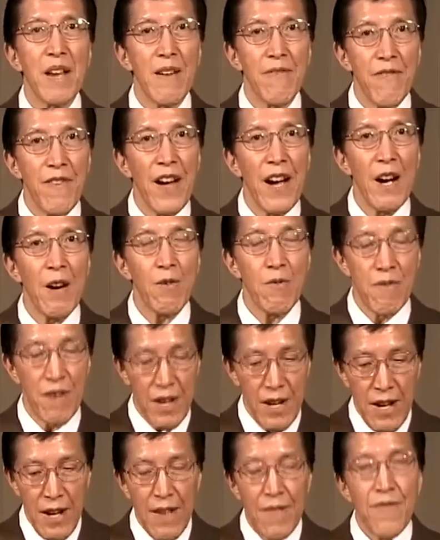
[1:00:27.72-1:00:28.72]
found,
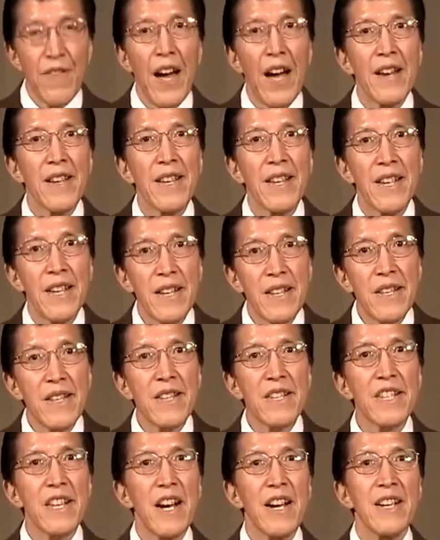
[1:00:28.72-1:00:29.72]
that
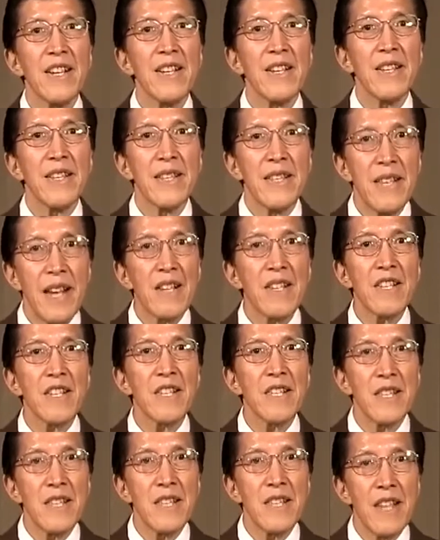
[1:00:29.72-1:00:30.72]
insight
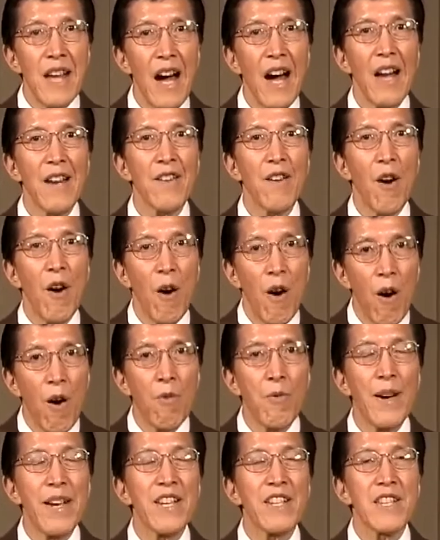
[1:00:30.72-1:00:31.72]
does not
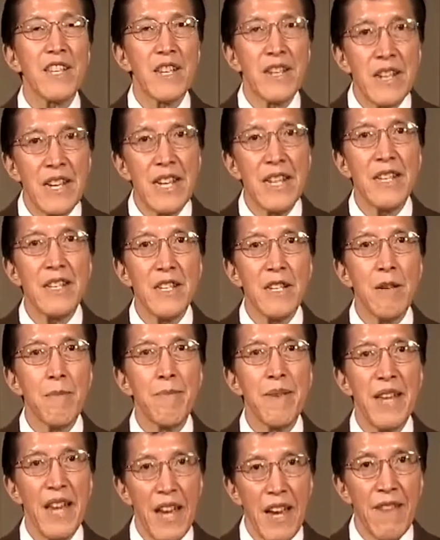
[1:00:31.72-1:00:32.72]
always lead to
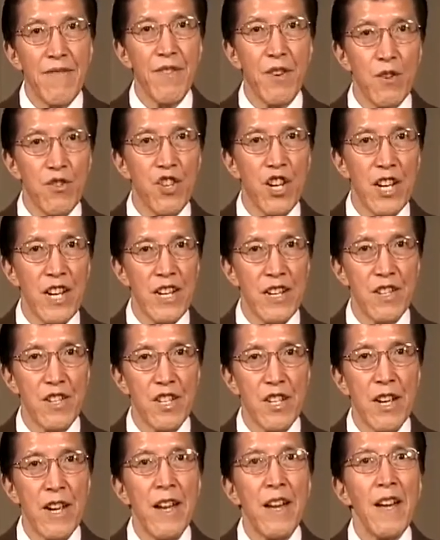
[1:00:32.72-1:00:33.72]
behavior
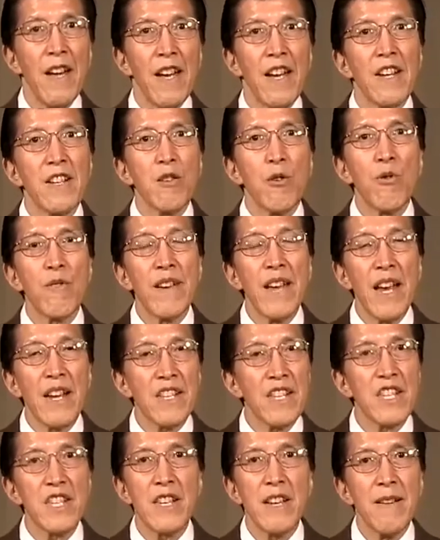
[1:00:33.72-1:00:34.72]
change. It
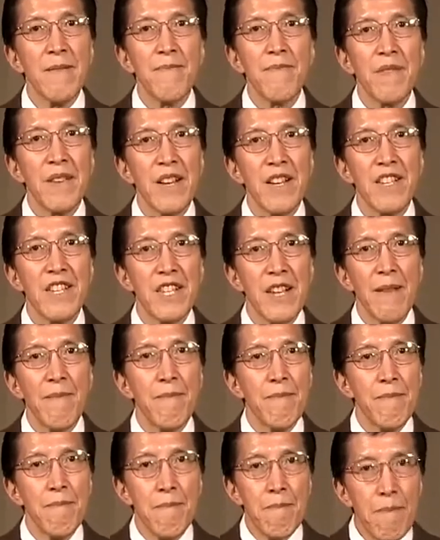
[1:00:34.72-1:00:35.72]
creates
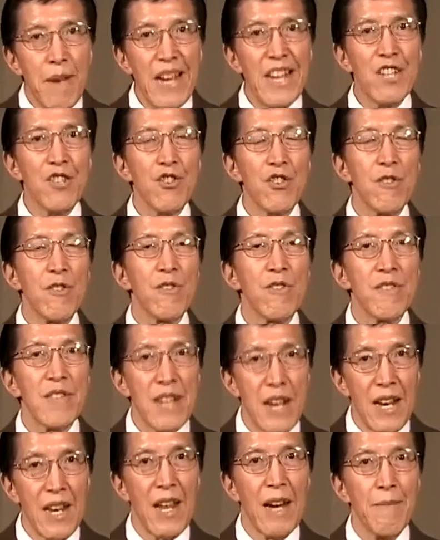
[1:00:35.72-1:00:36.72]
some major
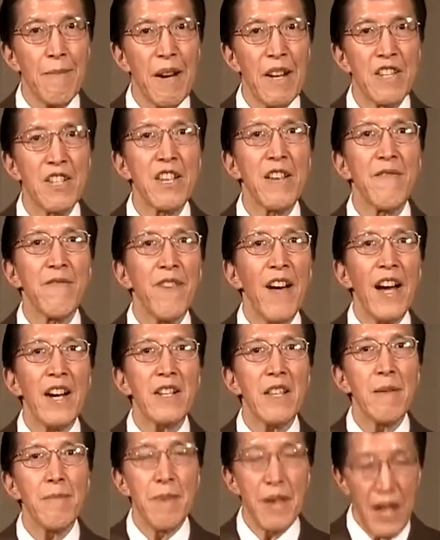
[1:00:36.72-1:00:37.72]
dilemmas. In
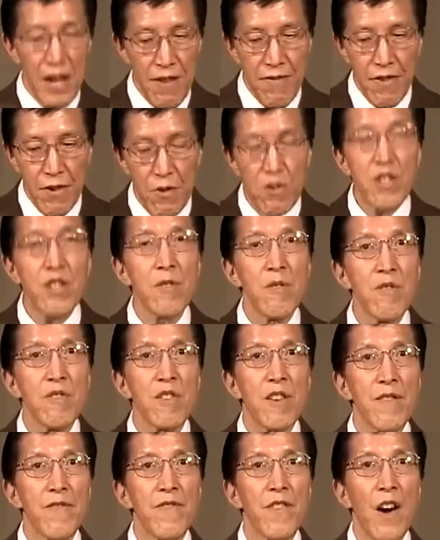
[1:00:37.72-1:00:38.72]
fact, the behavioral schools
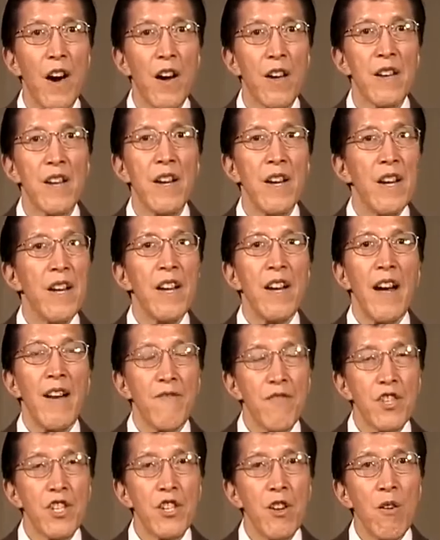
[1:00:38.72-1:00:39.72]
of thought
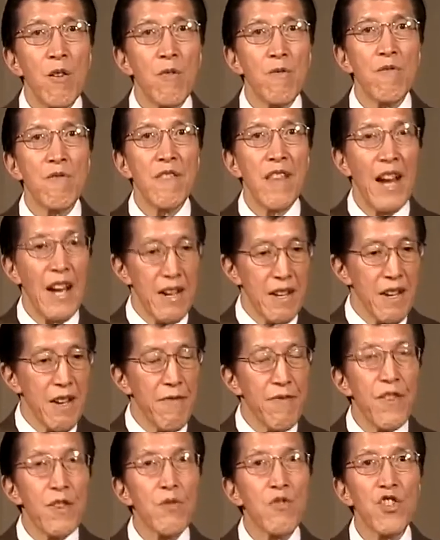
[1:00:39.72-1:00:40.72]
have shown that
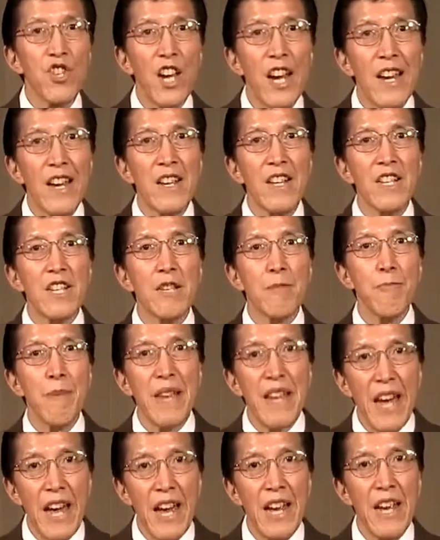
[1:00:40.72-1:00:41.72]
if you change
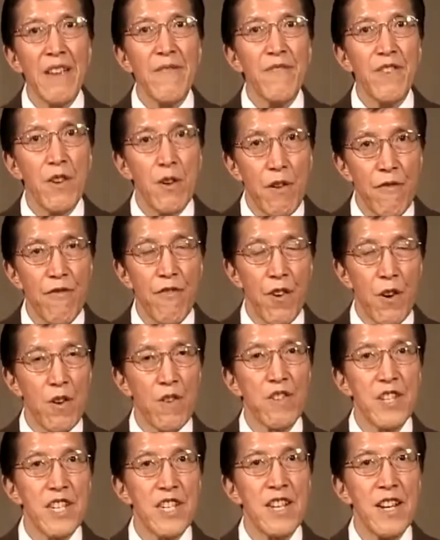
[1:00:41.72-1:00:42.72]
behavior
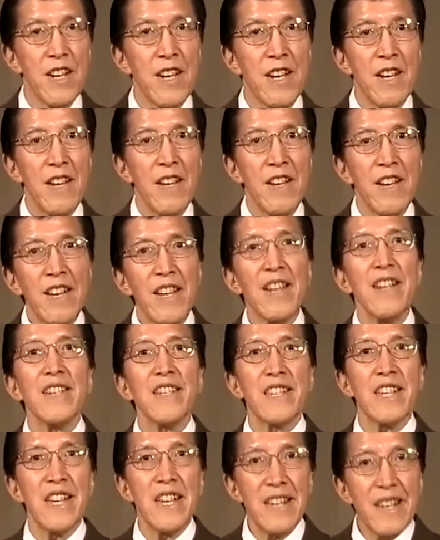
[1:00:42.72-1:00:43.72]
first, it
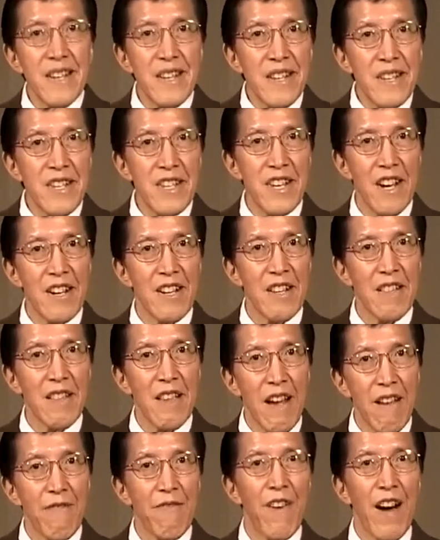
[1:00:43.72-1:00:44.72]
is insight
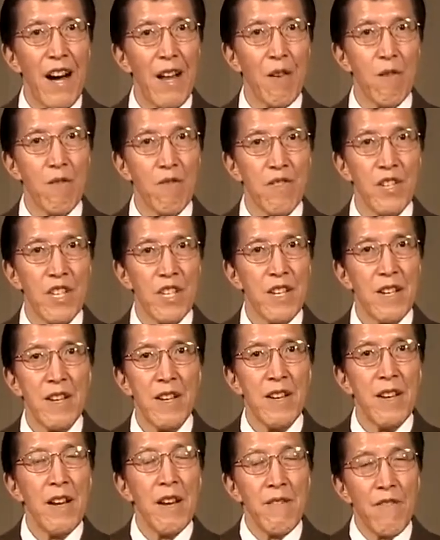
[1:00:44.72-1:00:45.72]
that follows.
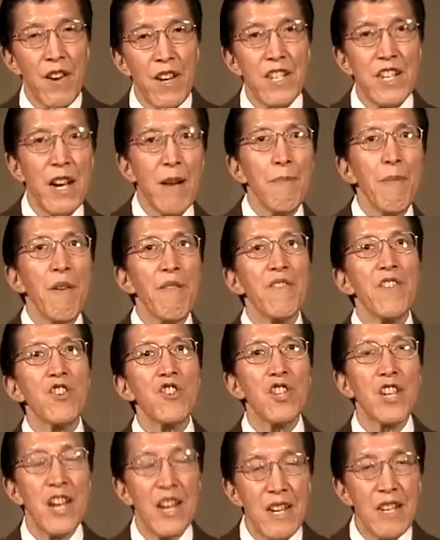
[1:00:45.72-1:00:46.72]
For example, if you
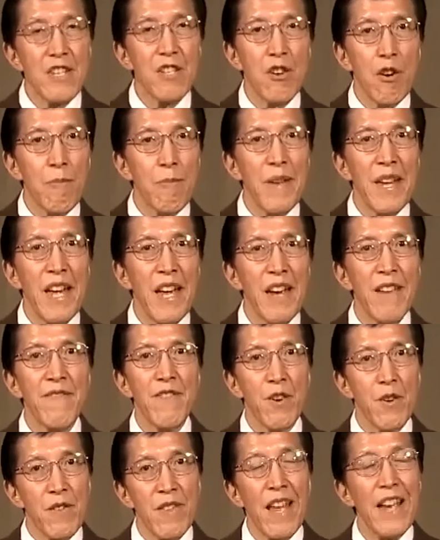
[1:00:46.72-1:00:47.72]
change your
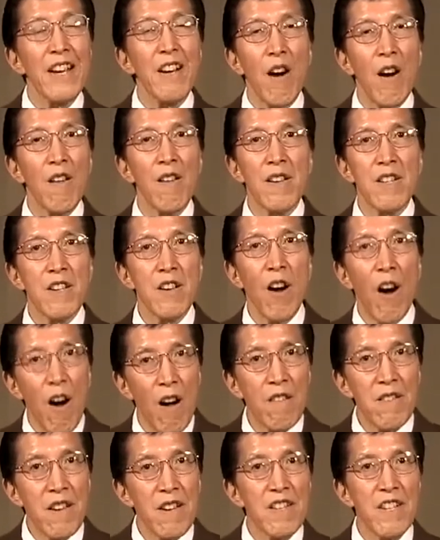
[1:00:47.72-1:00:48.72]
behavior, they call it
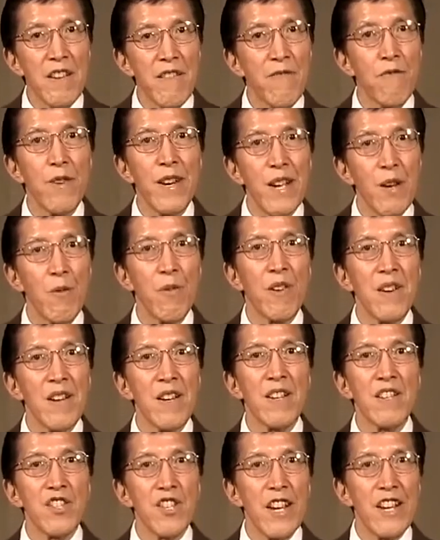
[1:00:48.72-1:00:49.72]
cognitive
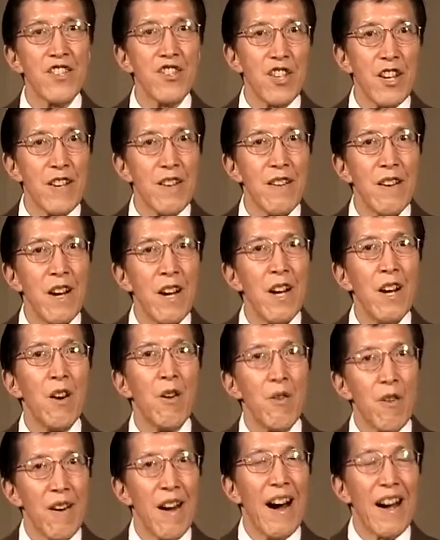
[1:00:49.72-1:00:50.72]
reorganization
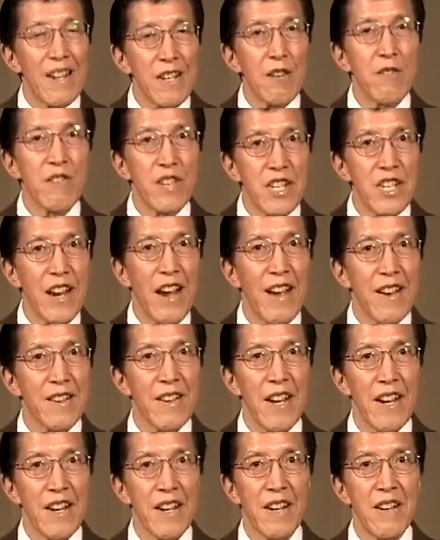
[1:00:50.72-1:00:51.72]
or
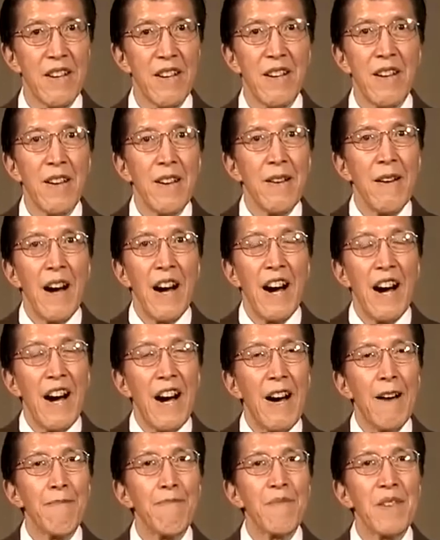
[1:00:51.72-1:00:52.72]
understanding.
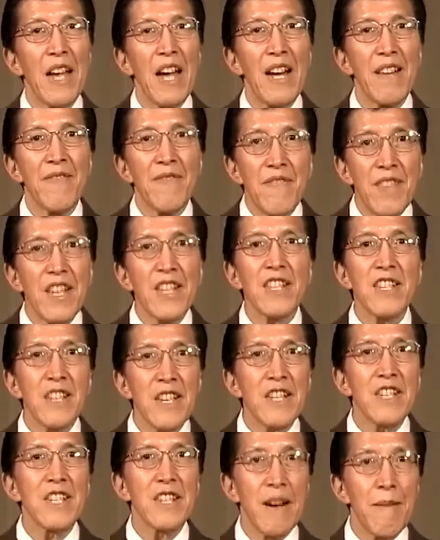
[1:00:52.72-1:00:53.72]
And this
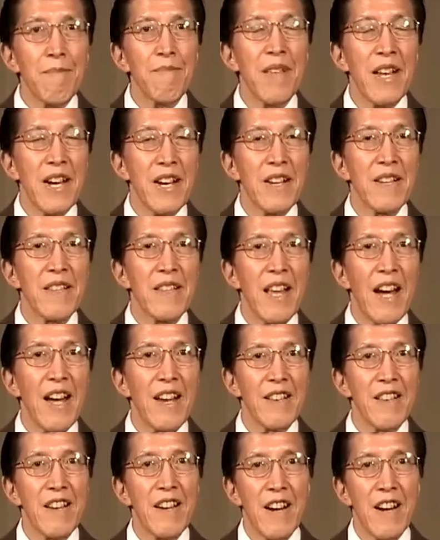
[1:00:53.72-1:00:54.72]
is something that